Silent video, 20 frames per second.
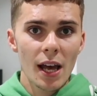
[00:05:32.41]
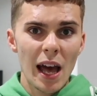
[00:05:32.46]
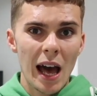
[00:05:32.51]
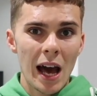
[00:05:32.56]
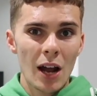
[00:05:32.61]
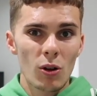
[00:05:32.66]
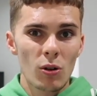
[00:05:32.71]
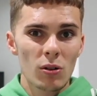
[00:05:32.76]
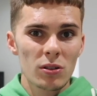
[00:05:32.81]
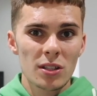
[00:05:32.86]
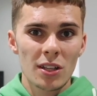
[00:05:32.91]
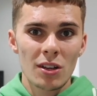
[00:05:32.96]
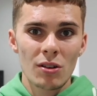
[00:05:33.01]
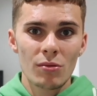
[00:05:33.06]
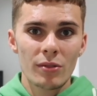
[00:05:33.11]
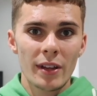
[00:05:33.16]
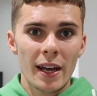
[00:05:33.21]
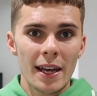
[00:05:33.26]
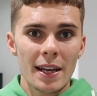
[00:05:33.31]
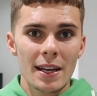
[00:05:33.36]
And
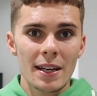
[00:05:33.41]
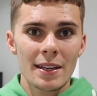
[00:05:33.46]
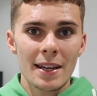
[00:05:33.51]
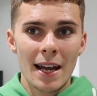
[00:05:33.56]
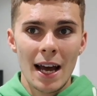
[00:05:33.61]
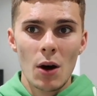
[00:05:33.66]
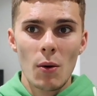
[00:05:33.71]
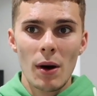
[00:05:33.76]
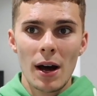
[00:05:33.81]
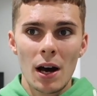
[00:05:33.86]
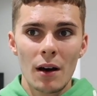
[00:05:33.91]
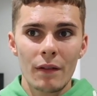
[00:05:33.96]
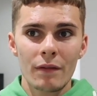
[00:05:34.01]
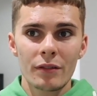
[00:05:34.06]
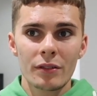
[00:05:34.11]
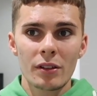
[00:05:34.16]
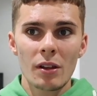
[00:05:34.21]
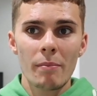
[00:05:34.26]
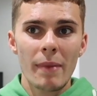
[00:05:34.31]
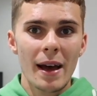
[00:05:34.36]
also, they now
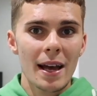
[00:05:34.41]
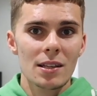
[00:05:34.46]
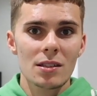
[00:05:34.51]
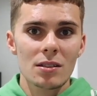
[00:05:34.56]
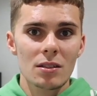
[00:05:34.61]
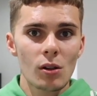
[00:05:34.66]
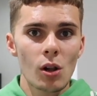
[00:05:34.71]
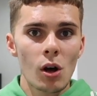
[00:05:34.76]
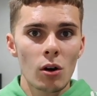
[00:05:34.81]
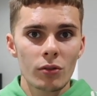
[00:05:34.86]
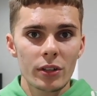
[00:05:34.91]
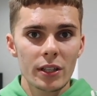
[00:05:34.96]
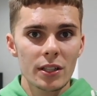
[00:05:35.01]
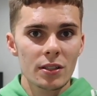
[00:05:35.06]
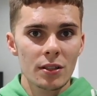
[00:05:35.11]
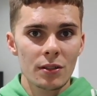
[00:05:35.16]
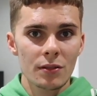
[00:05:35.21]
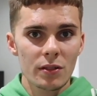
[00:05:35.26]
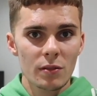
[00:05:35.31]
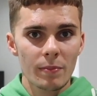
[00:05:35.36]
have the best long
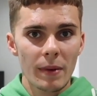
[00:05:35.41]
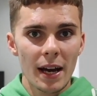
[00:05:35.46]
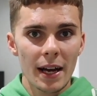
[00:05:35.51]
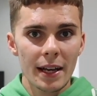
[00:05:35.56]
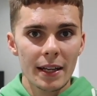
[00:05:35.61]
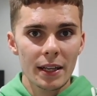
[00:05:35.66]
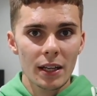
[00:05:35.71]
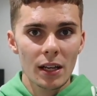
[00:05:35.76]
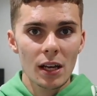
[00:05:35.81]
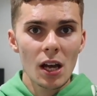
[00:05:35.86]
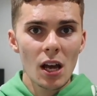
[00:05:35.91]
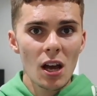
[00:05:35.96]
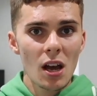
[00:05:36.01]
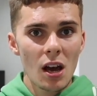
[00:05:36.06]
distance spike